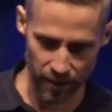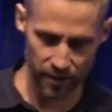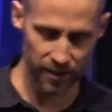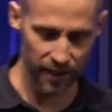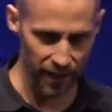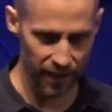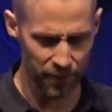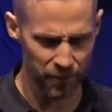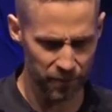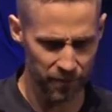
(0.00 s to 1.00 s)
this day.
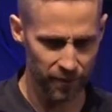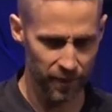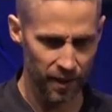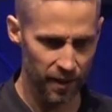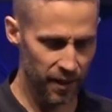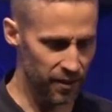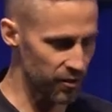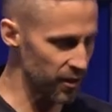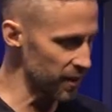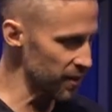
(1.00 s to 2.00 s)
In
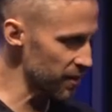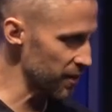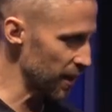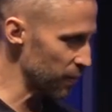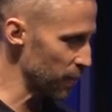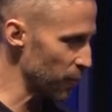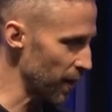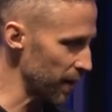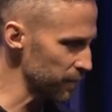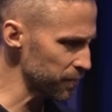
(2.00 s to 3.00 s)
Jesus' name we
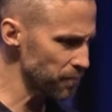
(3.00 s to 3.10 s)
pray.